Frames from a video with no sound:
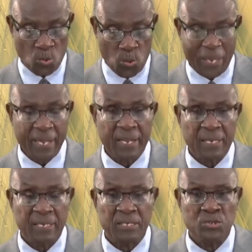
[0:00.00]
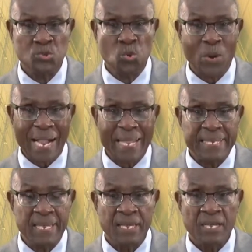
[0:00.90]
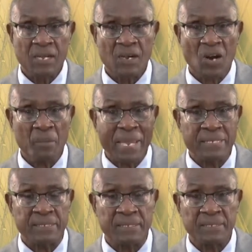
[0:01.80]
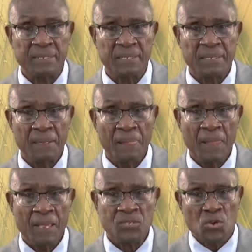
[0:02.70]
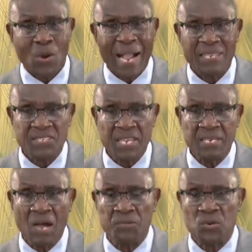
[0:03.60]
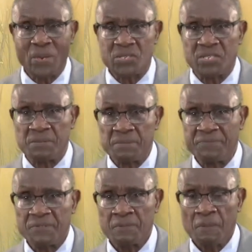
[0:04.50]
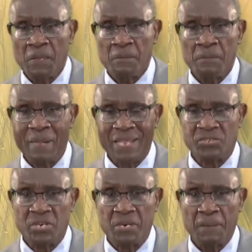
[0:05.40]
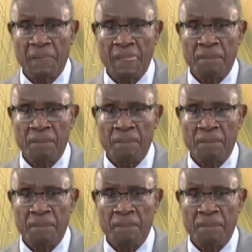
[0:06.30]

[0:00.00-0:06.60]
where do I come in? So you're asking now the question, Pastor,